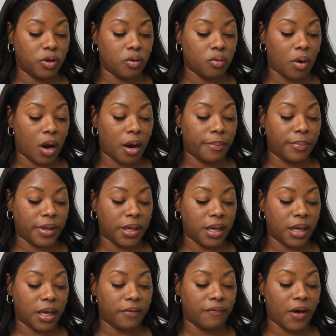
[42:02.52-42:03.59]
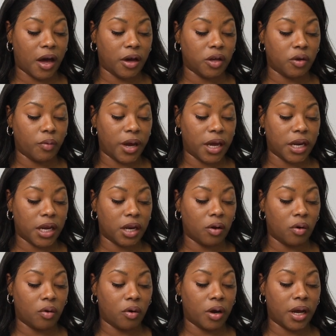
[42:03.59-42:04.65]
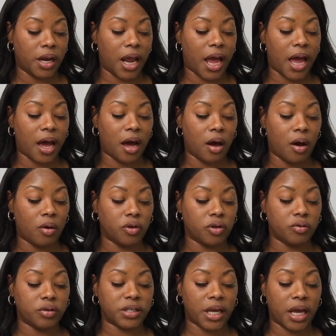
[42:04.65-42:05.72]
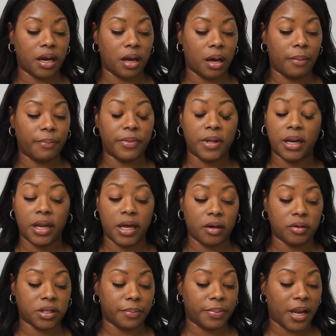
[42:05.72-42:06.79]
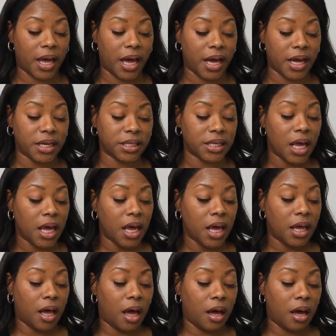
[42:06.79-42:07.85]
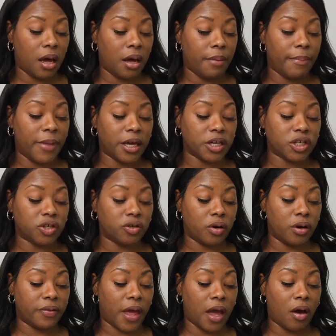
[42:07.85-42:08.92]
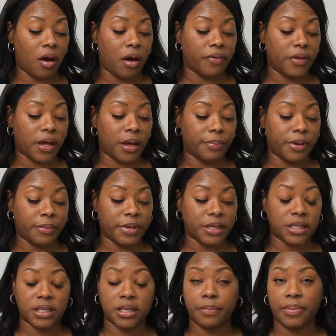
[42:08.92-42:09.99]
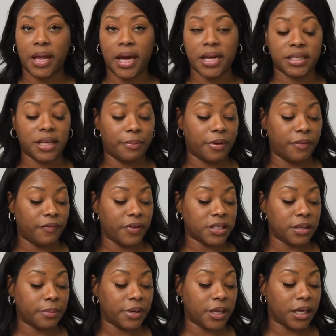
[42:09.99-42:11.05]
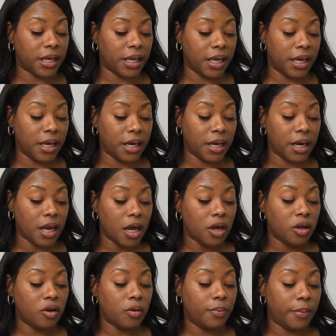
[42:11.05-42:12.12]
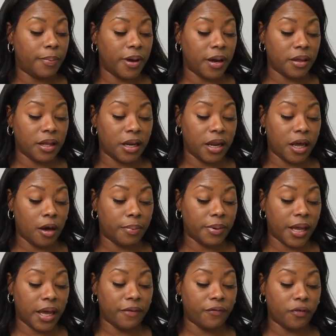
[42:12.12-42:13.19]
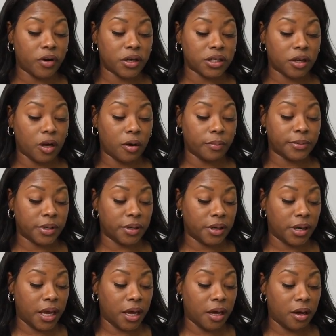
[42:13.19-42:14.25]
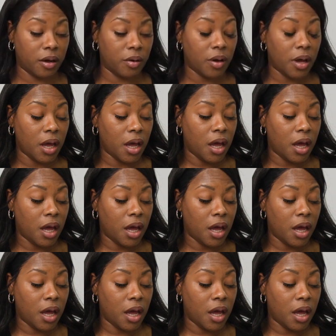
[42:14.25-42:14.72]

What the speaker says: you are being evaluated on how you set up the nail supplies, making sure that all the implements and supplies have been visibly clean. You prepare the nail plate for a sculpted nail.